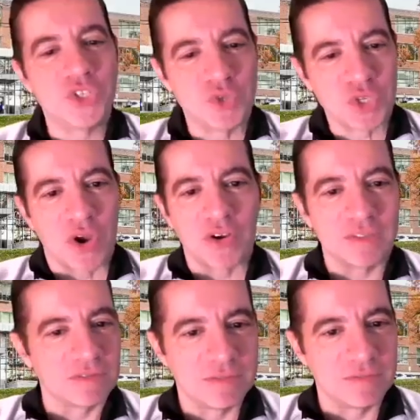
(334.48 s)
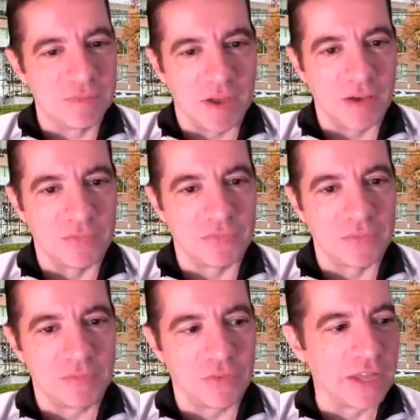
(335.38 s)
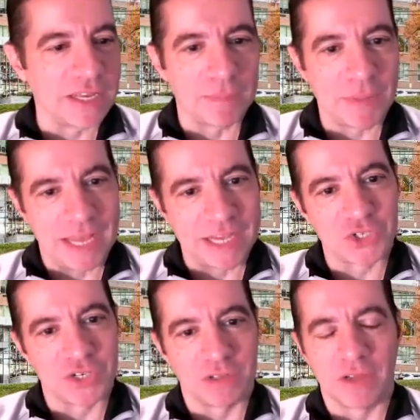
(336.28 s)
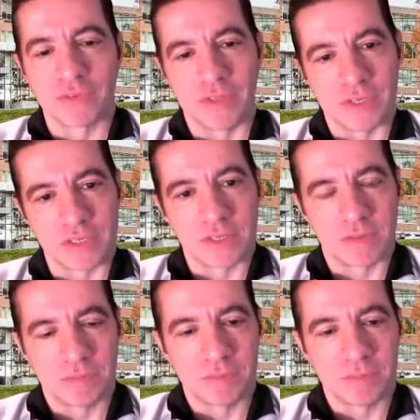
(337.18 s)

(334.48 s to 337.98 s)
you start finding a passion and love for this?